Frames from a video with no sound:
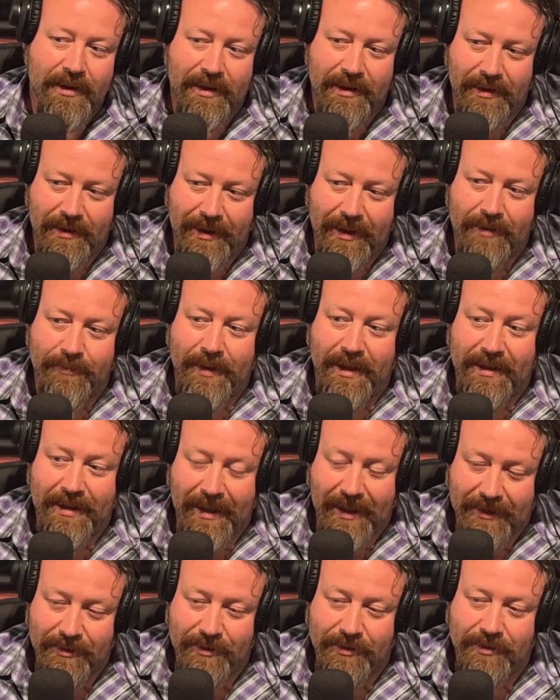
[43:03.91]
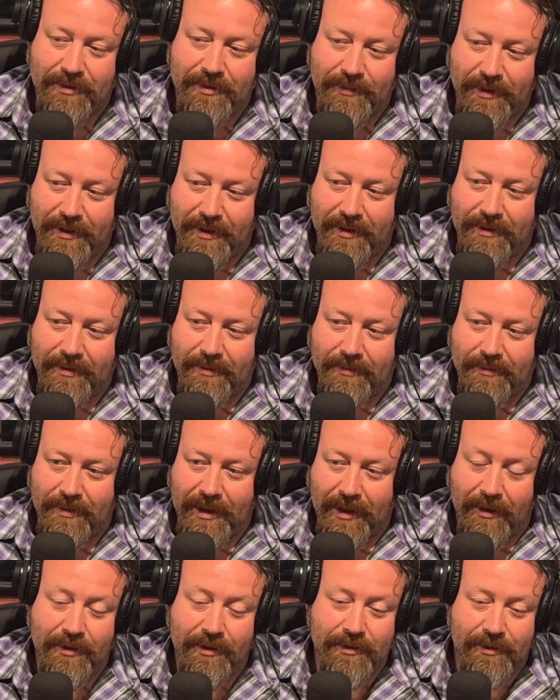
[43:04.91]
and allowed my dad just to be the
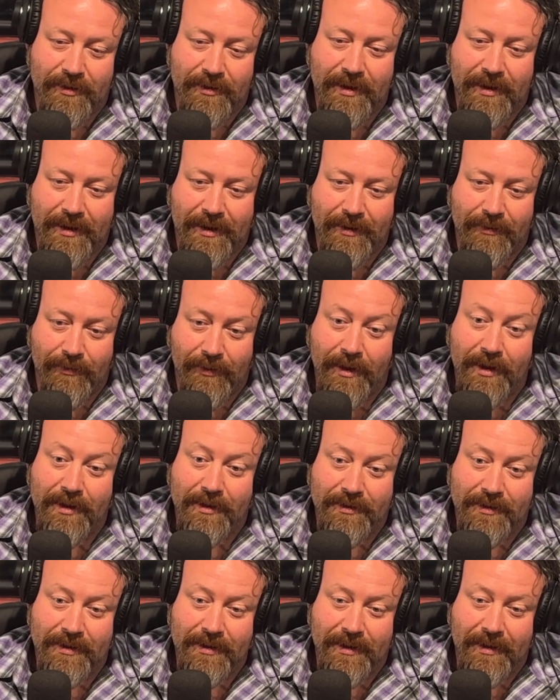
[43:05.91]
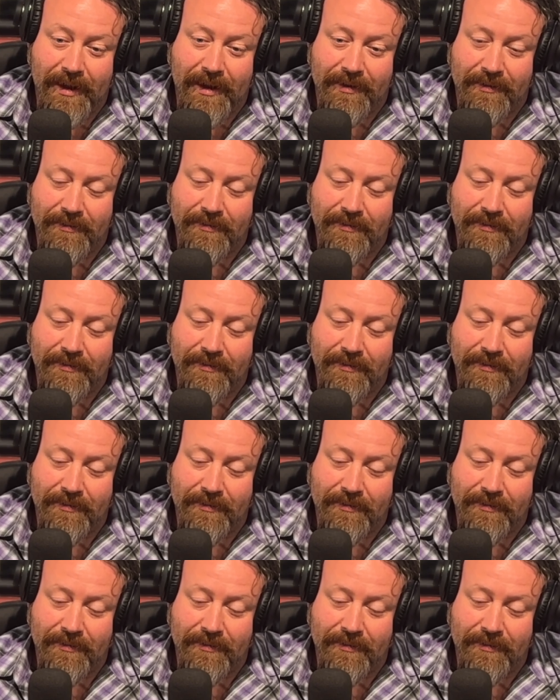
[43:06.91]
character that he was, and that,